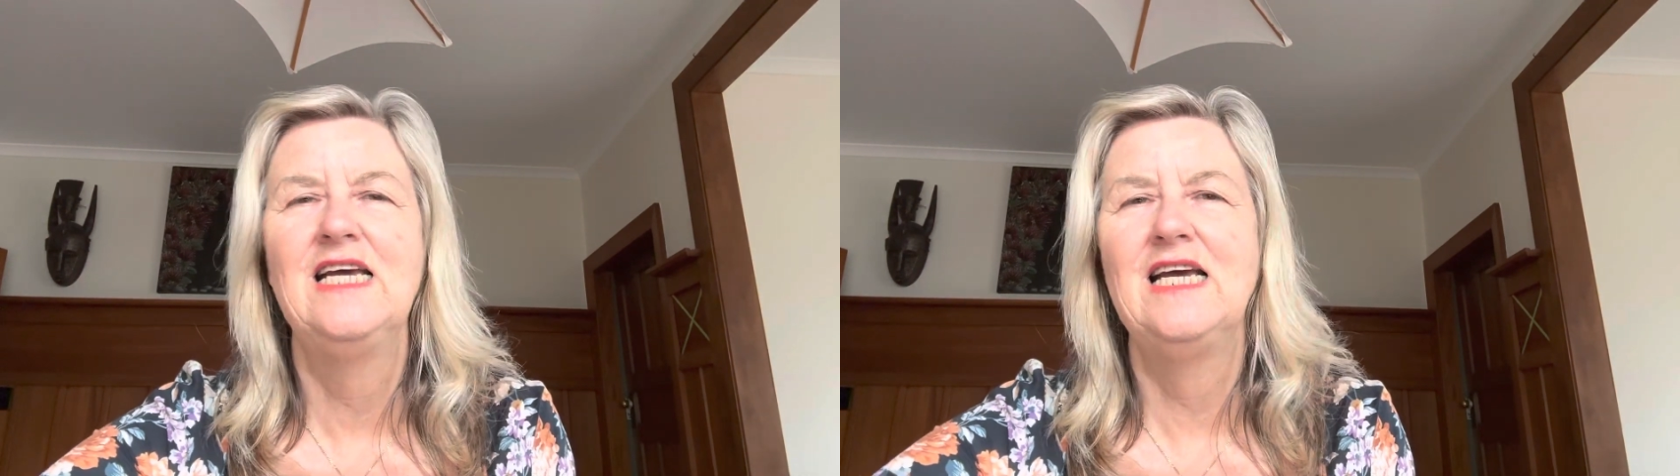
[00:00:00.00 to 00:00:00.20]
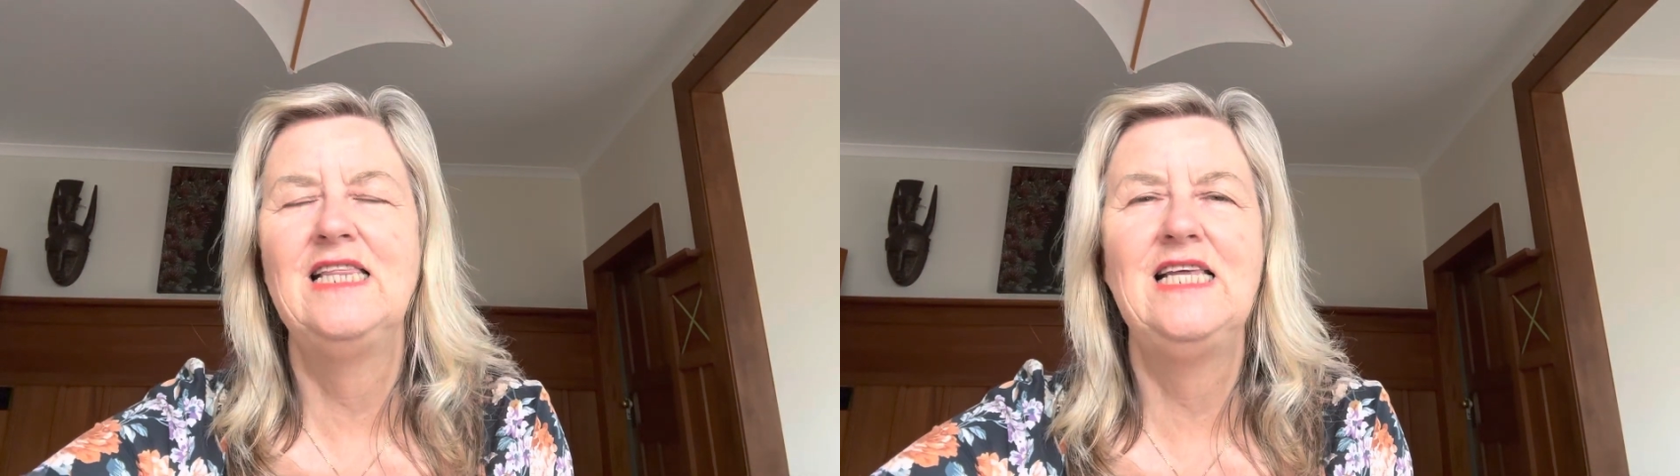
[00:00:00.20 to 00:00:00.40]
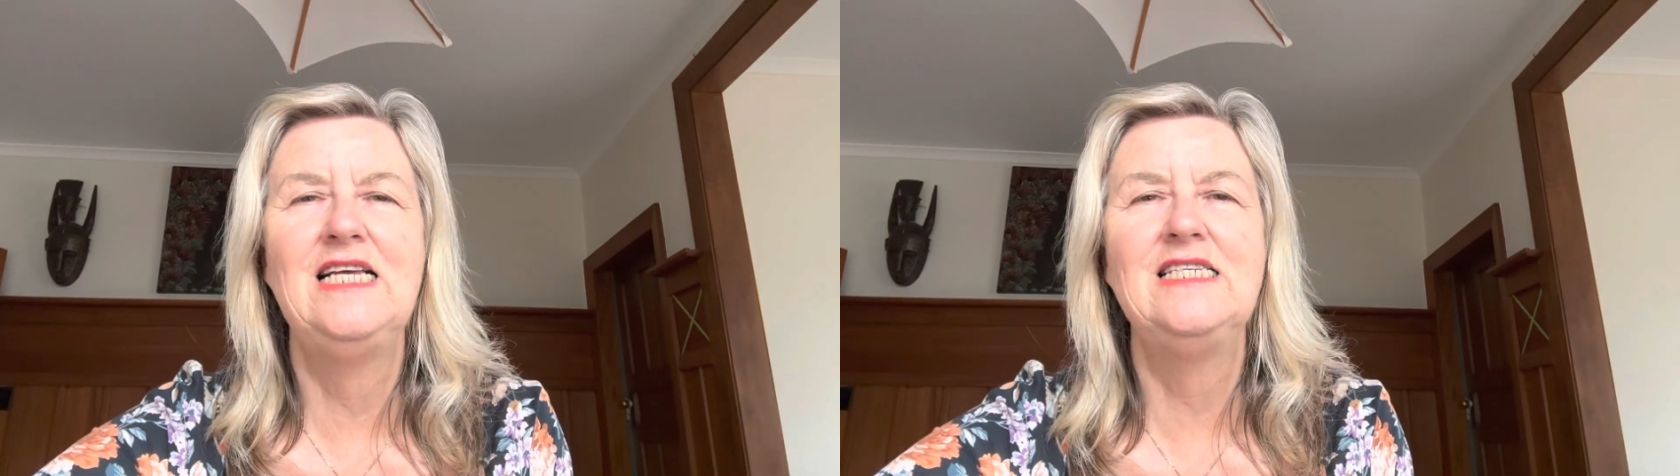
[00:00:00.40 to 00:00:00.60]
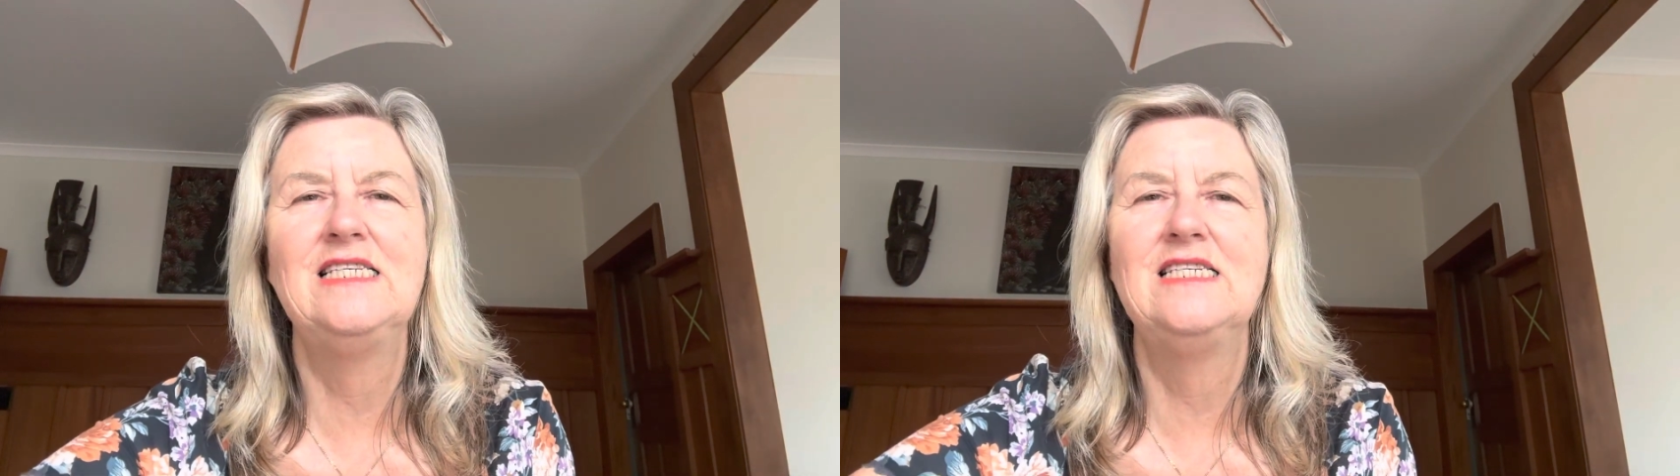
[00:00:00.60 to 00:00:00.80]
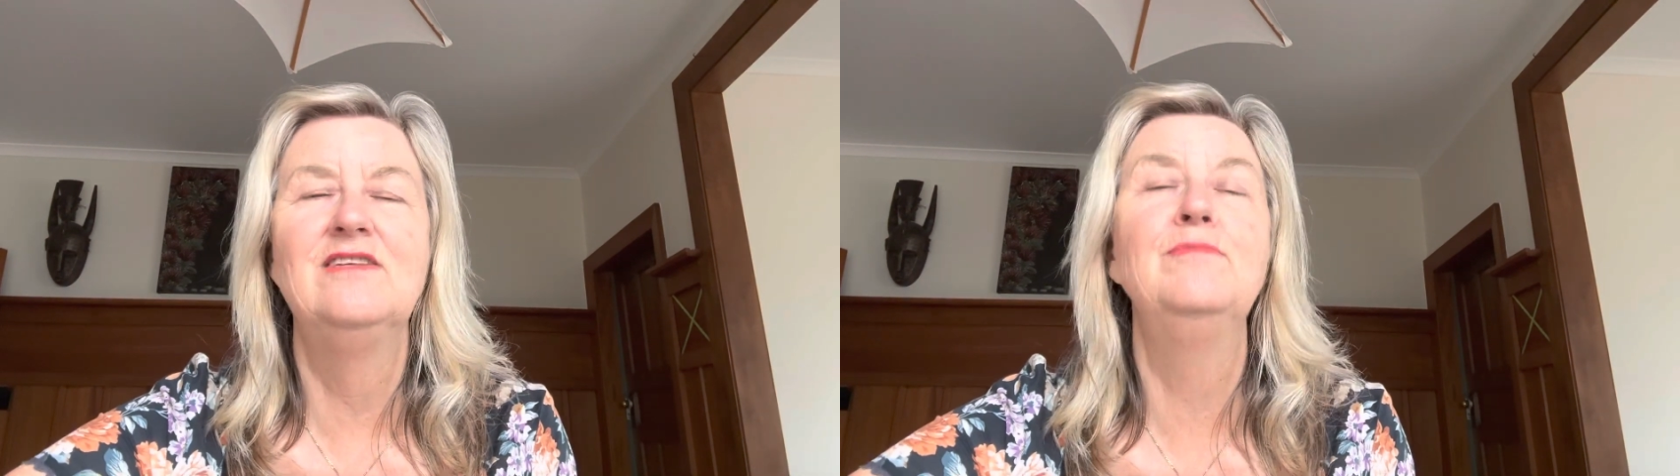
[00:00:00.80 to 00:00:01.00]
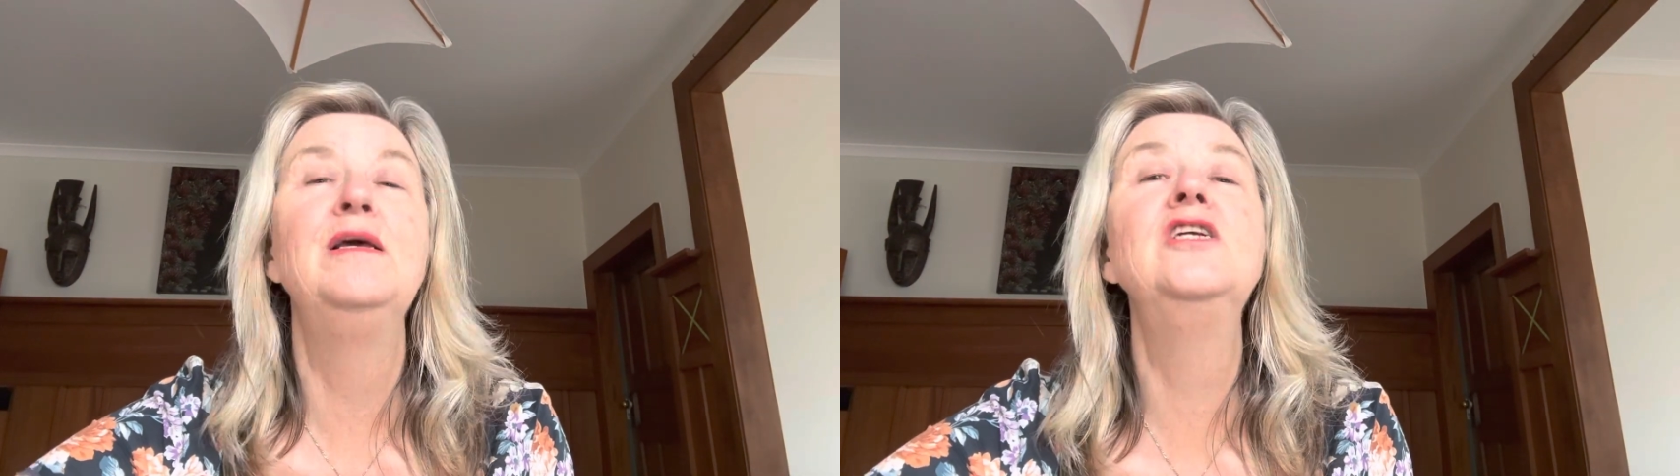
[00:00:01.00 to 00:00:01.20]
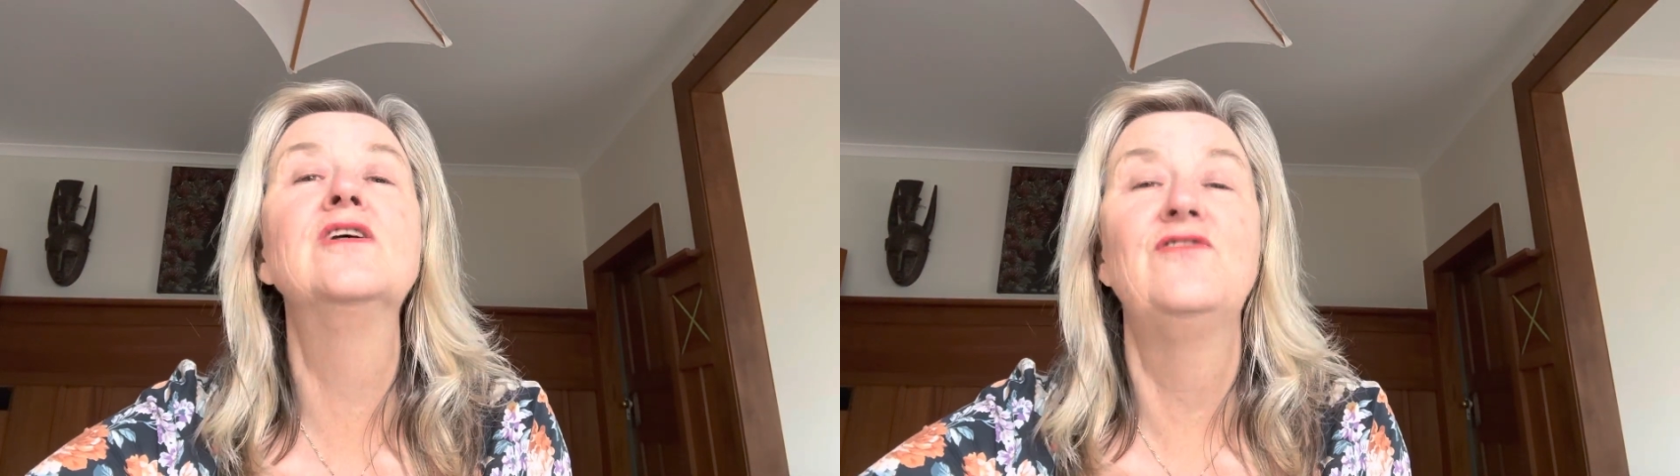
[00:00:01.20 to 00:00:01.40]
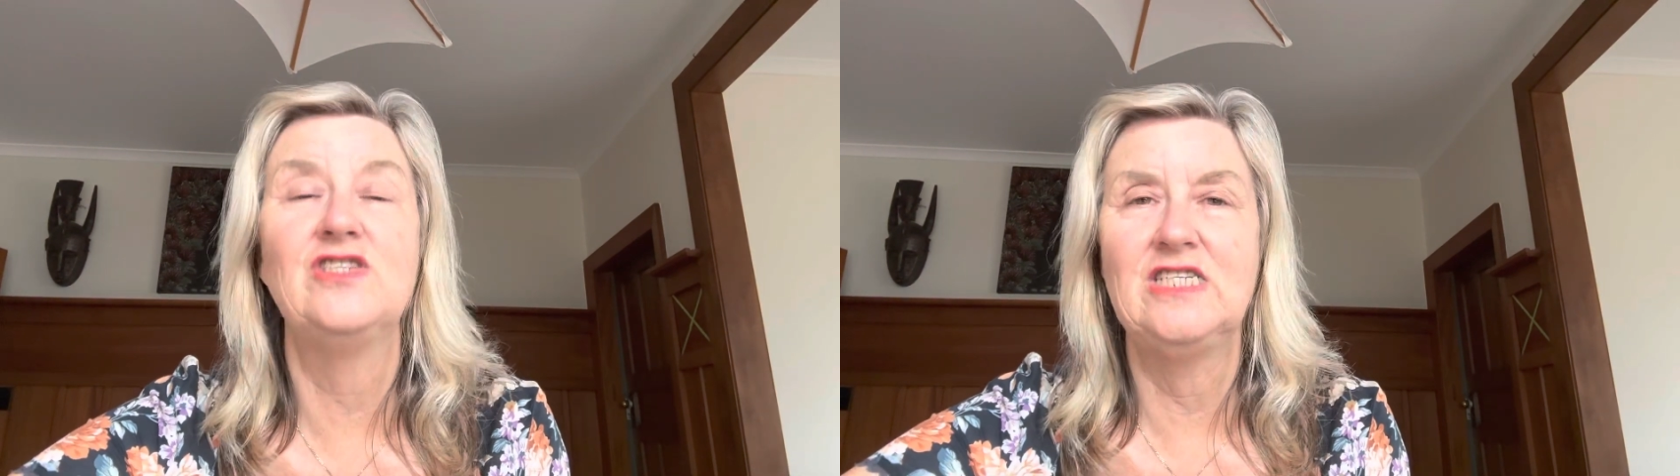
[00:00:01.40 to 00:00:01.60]
in these dementia
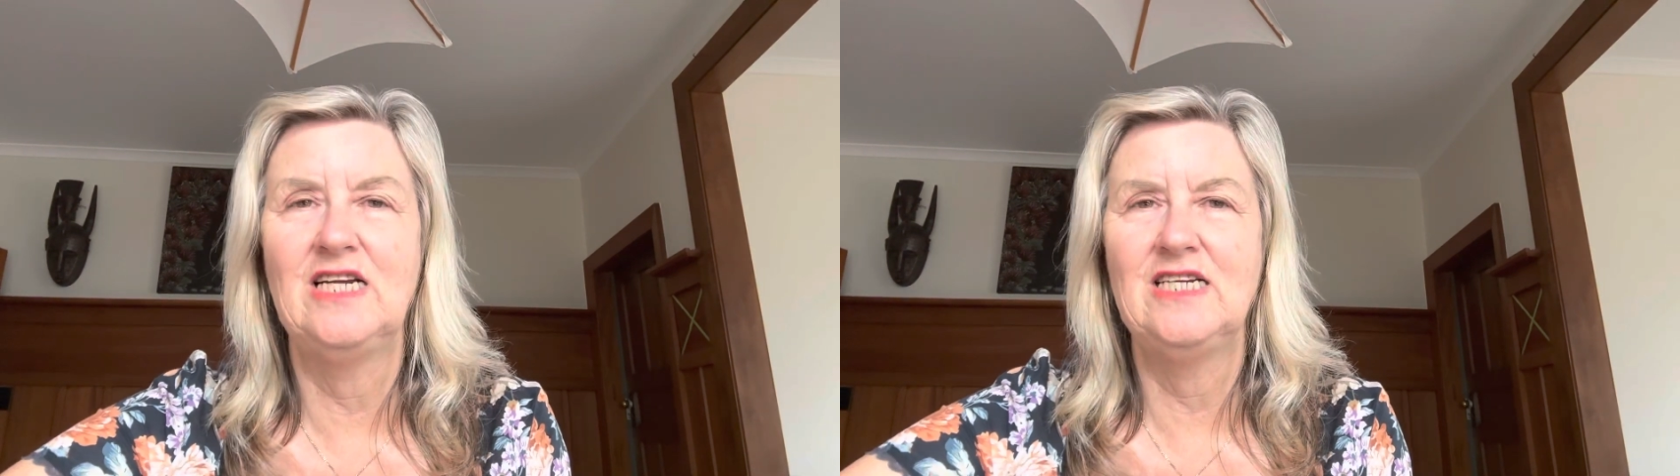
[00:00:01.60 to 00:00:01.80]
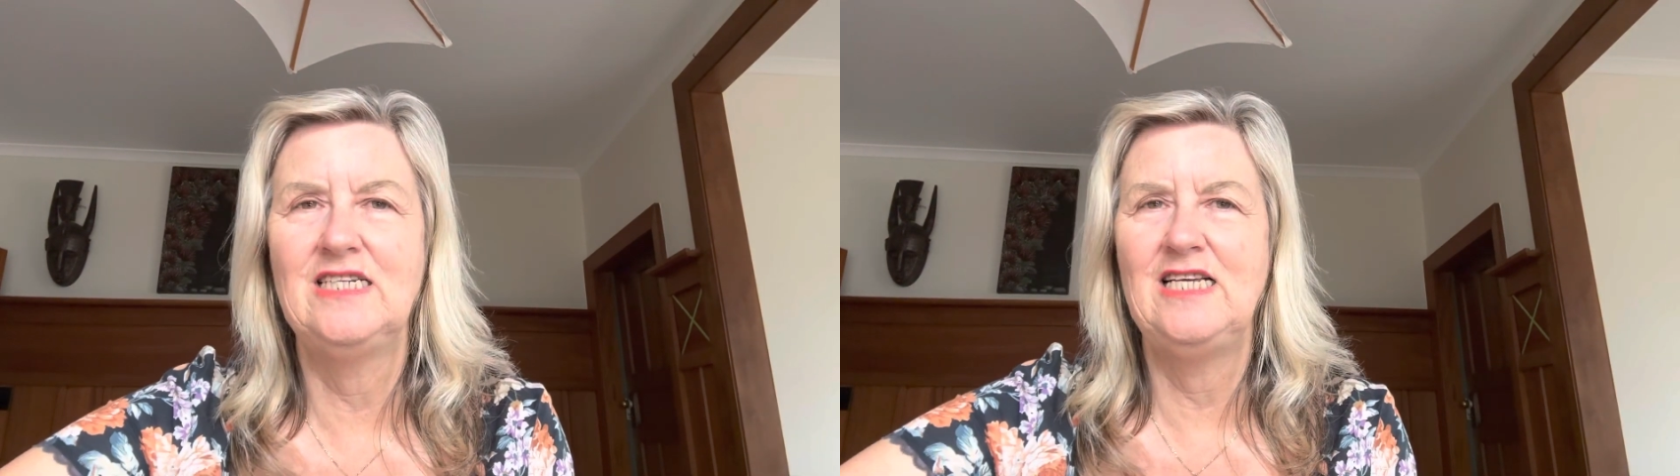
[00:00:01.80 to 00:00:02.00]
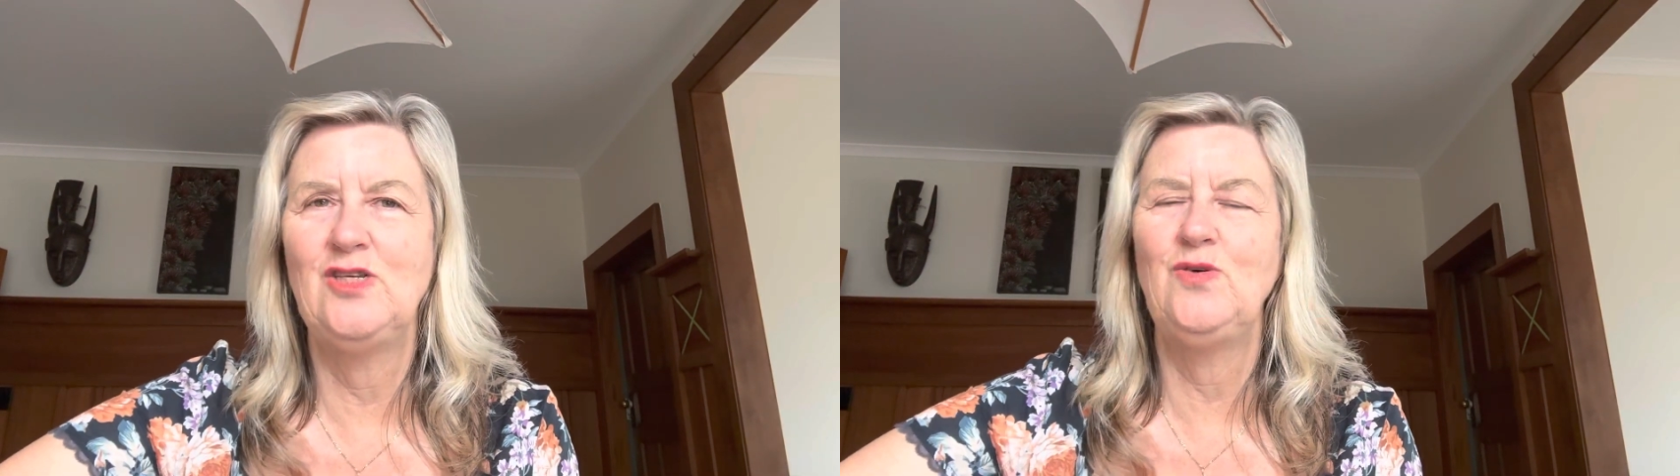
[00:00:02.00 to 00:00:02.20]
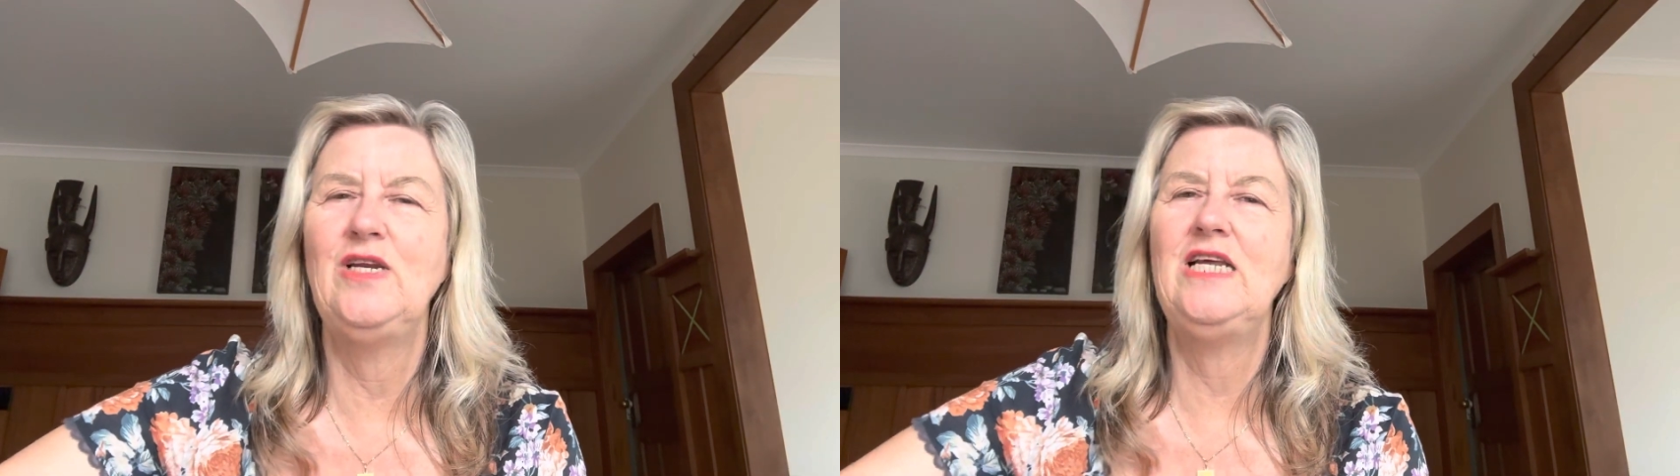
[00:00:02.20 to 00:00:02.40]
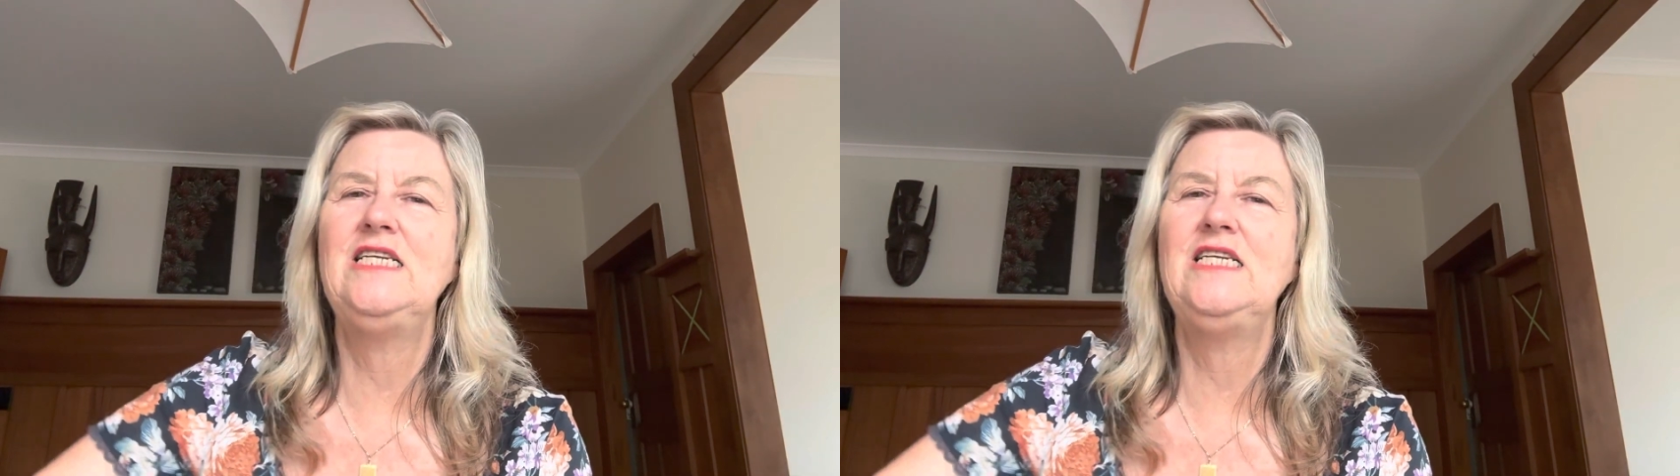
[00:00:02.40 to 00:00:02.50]
facilities who need